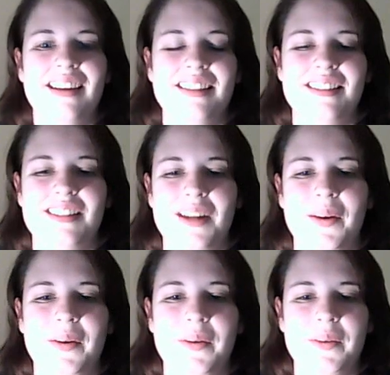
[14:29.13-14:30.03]

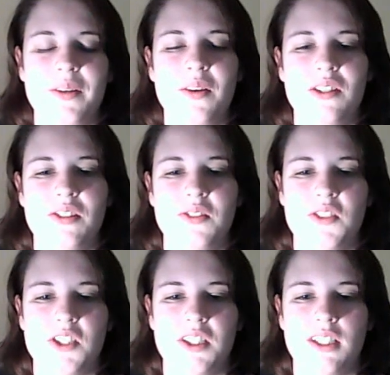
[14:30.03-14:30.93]
So going to
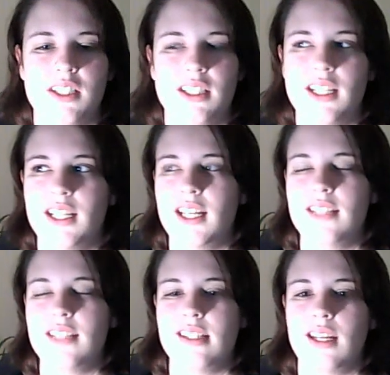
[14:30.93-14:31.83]
Virginia
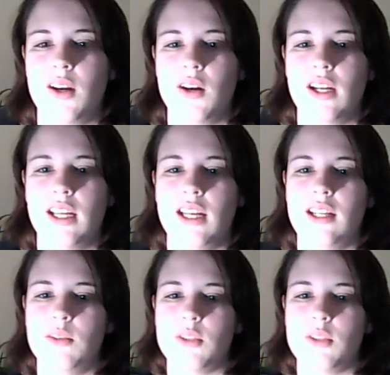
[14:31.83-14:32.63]
and seeing her again,